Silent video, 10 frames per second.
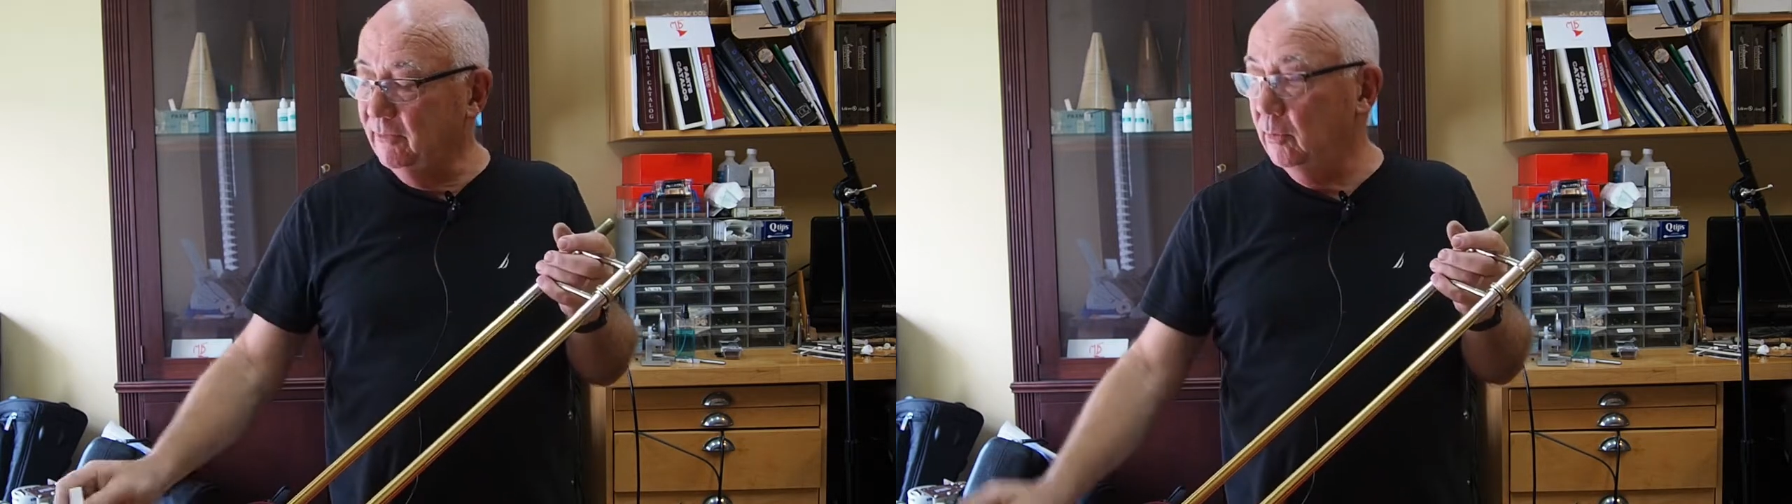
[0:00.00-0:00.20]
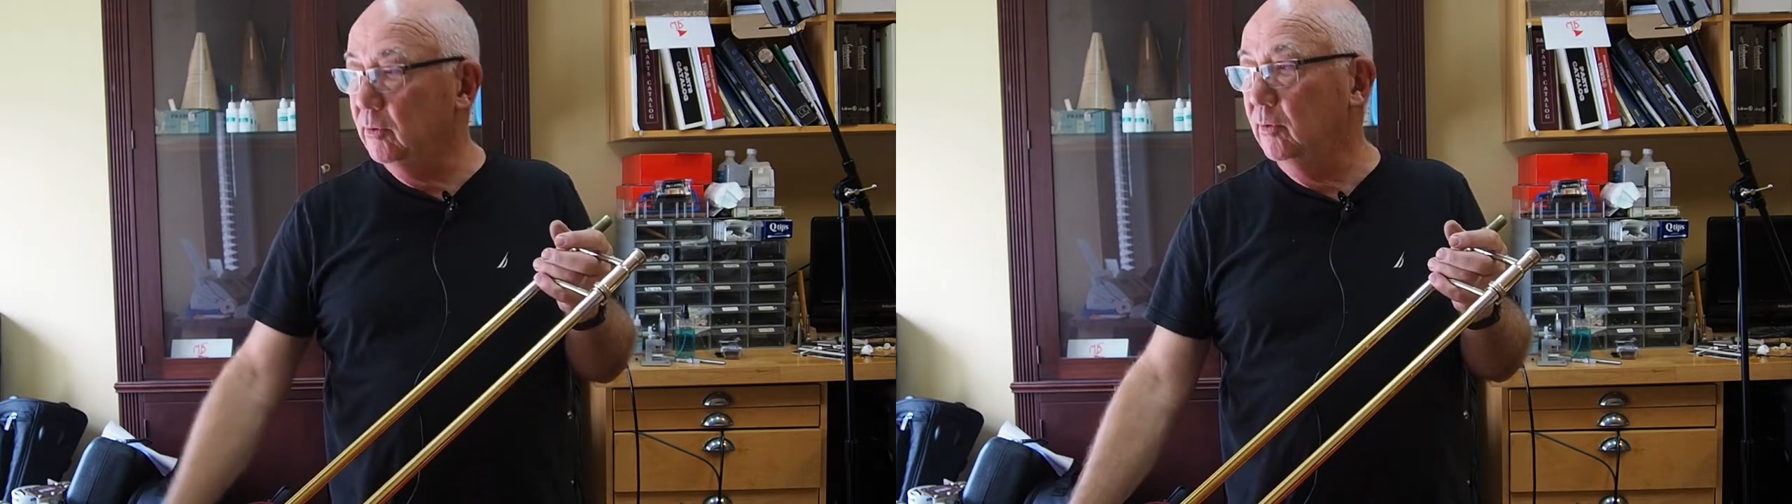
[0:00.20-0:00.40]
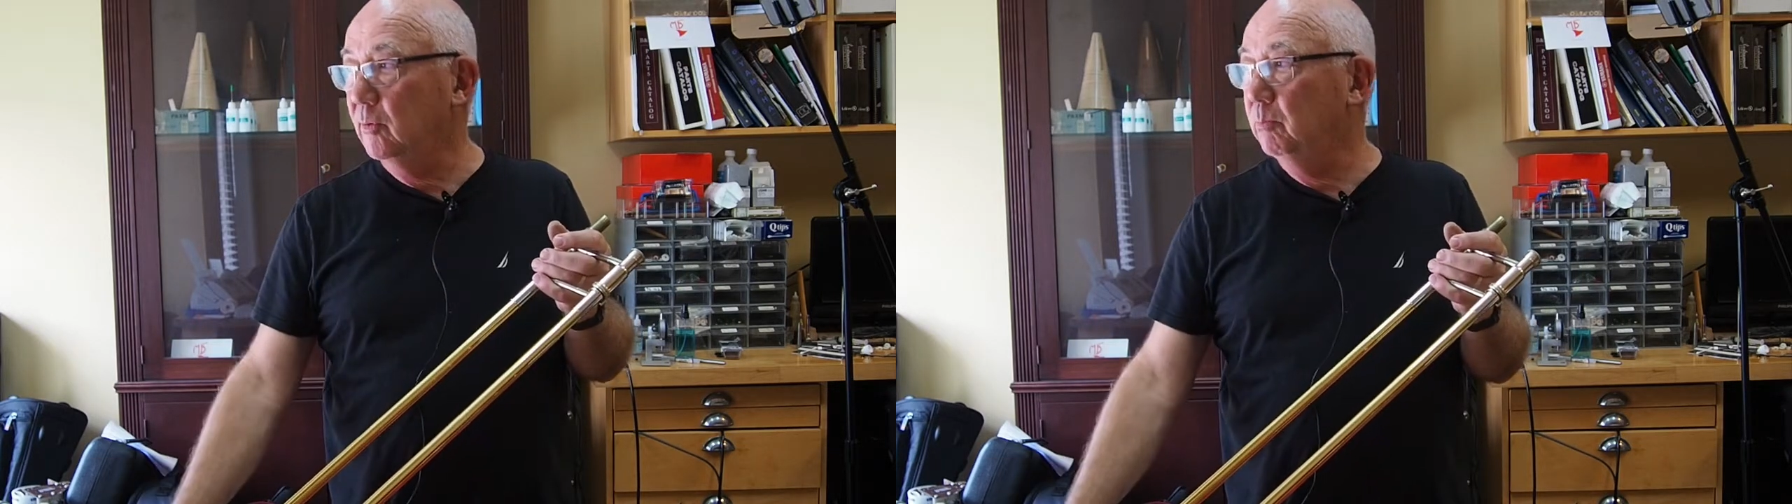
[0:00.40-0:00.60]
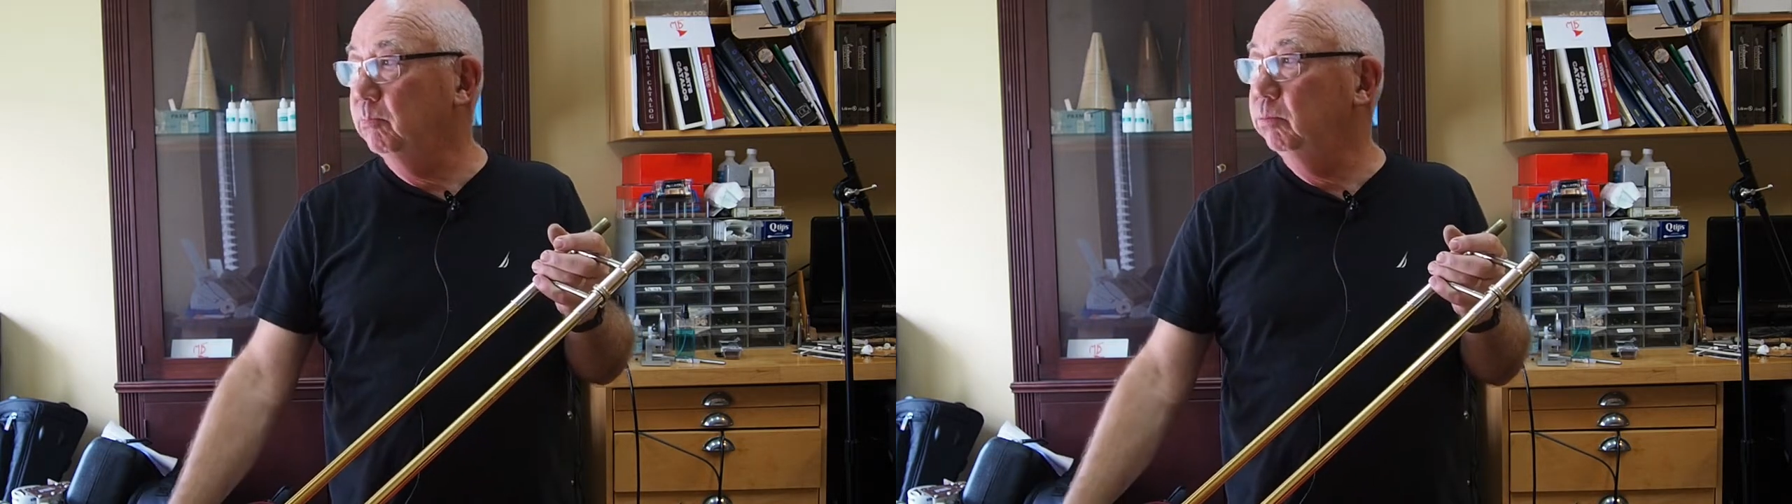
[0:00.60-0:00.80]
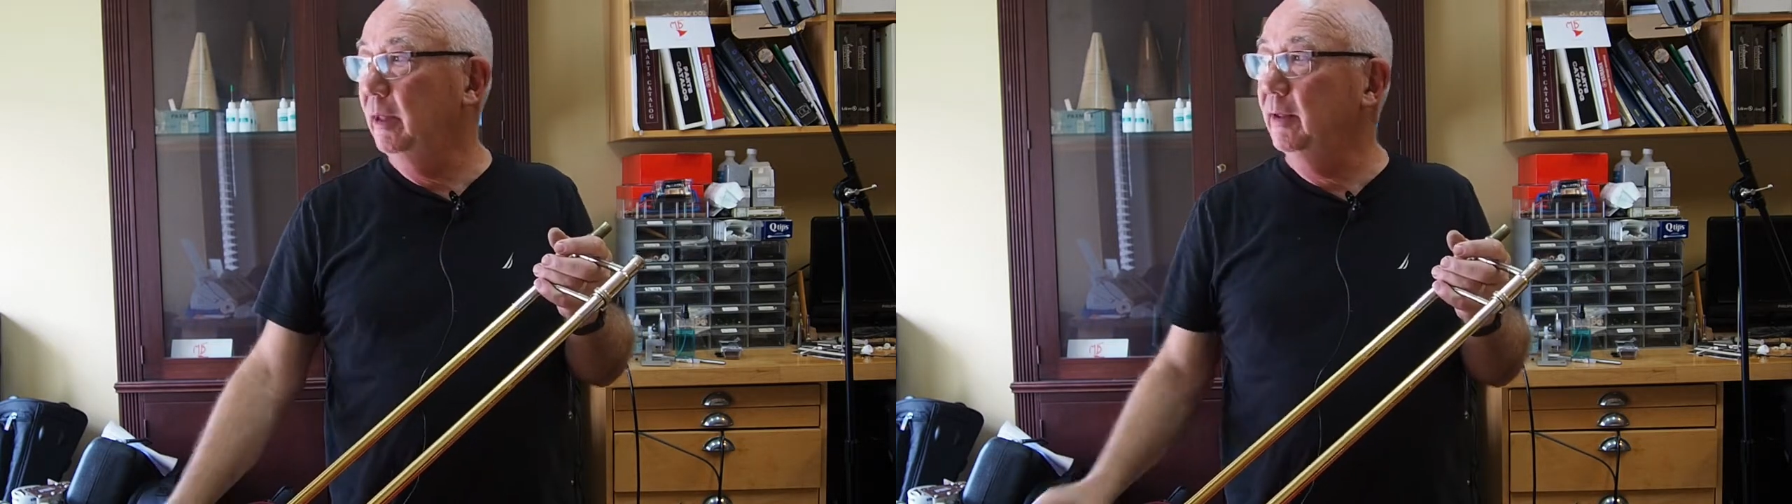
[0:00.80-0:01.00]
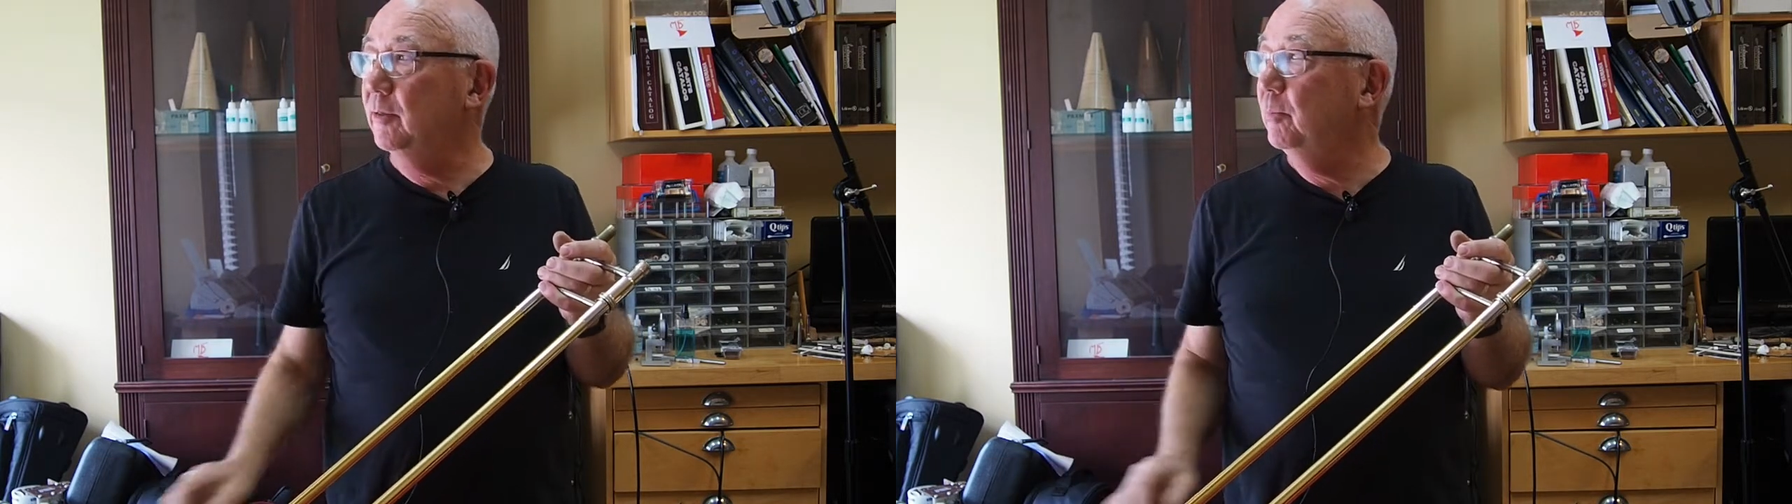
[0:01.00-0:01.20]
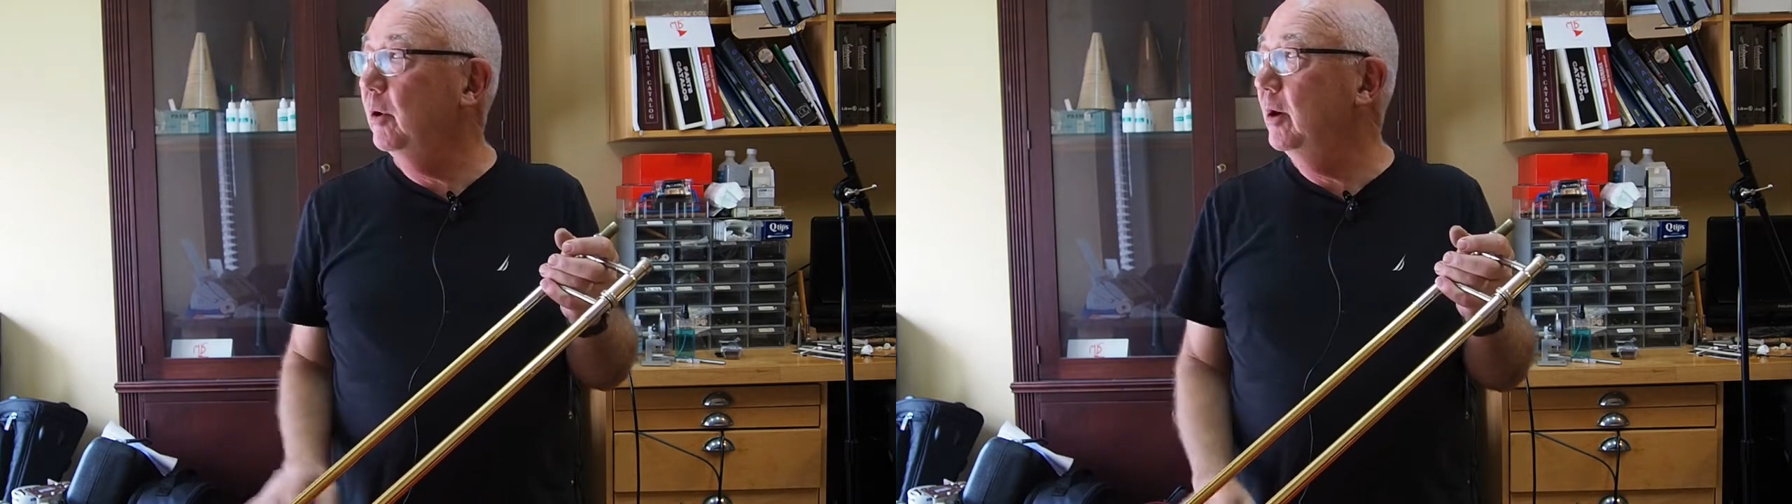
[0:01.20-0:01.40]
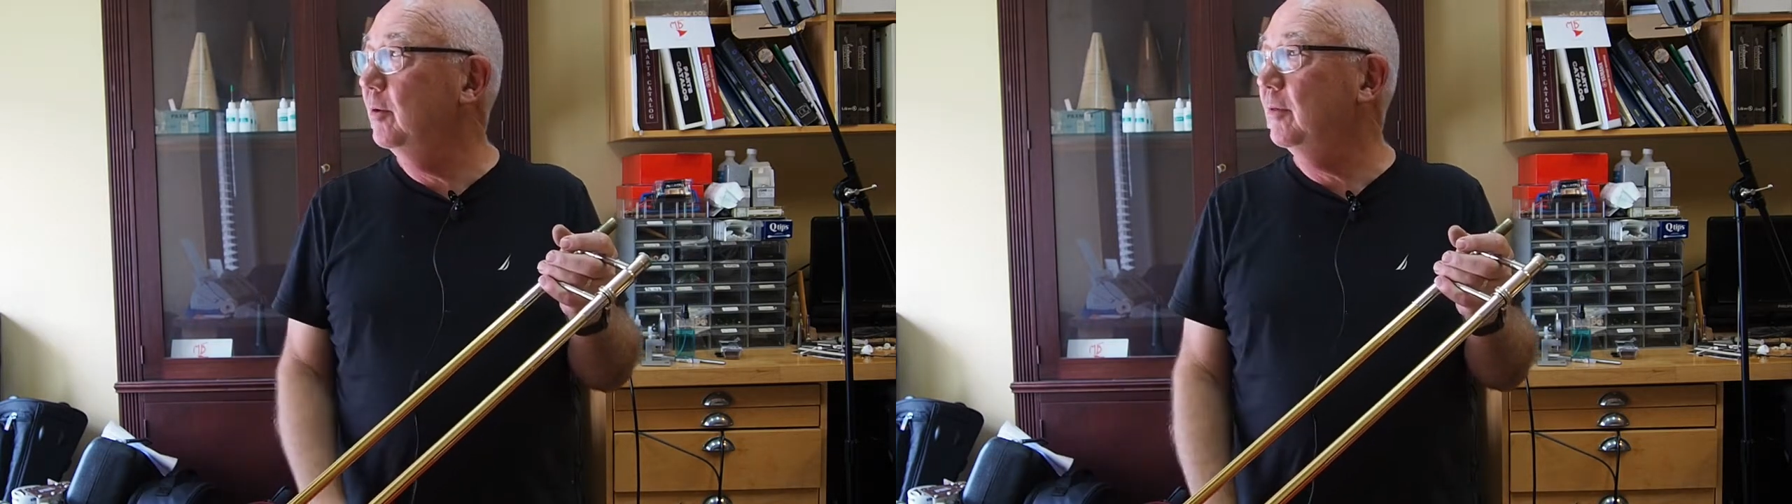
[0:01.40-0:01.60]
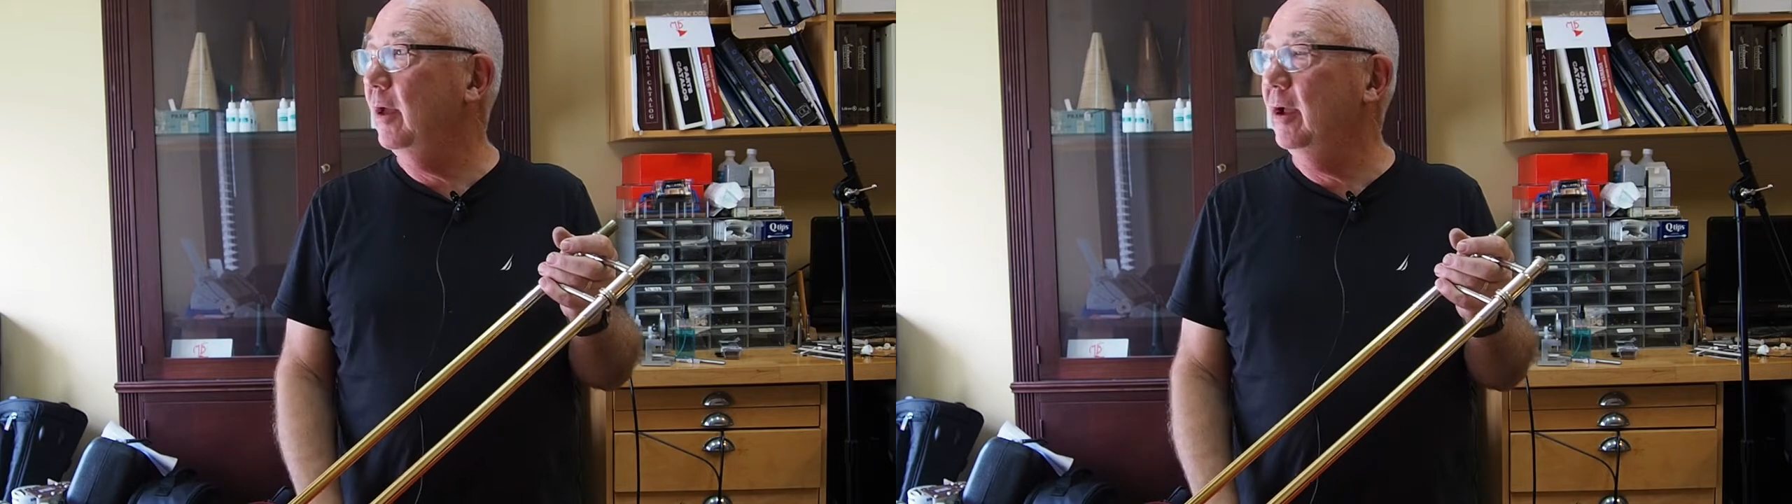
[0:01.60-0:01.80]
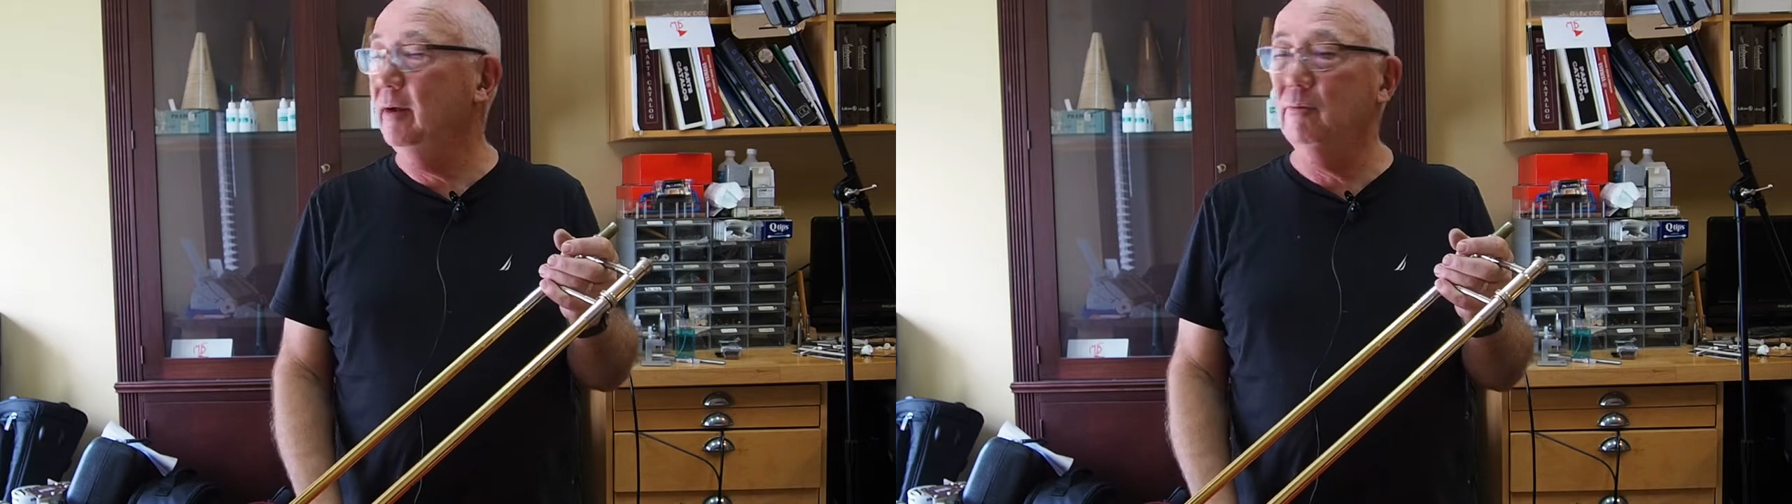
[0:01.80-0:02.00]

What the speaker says: folks use plant sprayers.